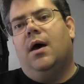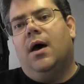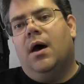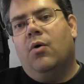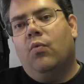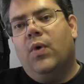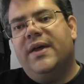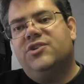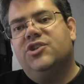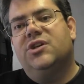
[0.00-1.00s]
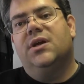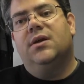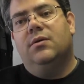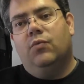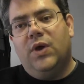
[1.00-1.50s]
uh, which
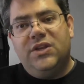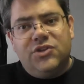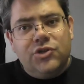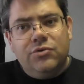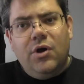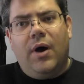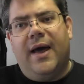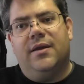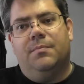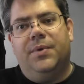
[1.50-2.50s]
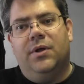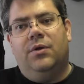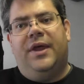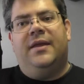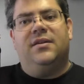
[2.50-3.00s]
we do know how to
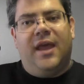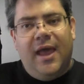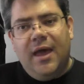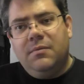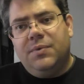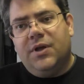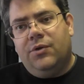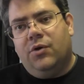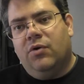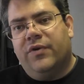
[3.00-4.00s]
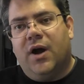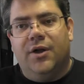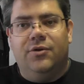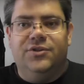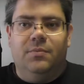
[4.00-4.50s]
build and can build over
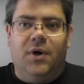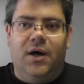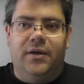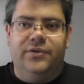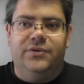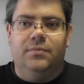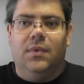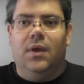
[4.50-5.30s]
hundreds of miles